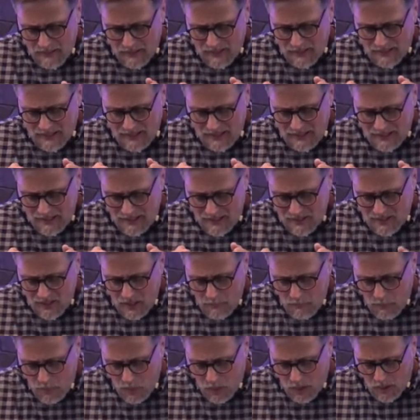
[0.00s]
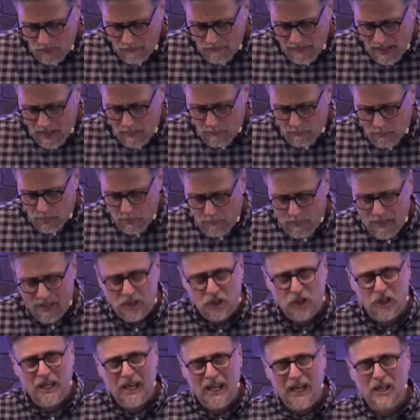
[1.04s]
you see, this is the part of that
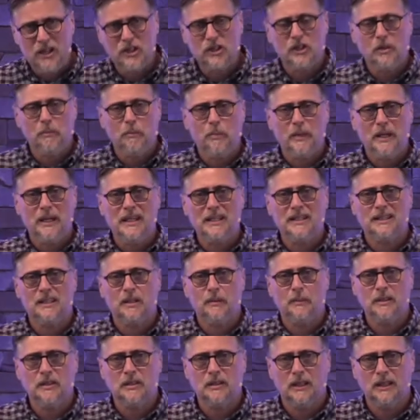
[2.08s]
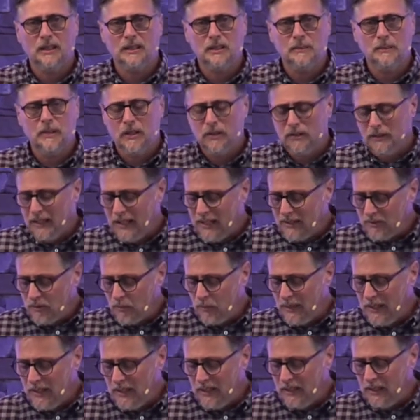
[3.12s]
propitiation piece that we talked about last
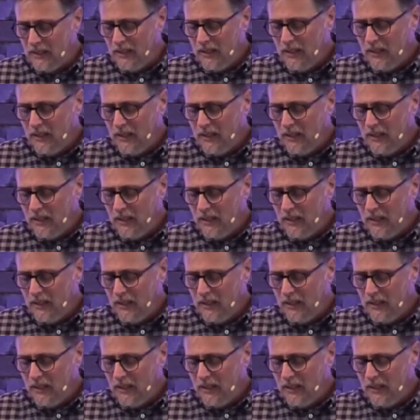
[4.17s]
week,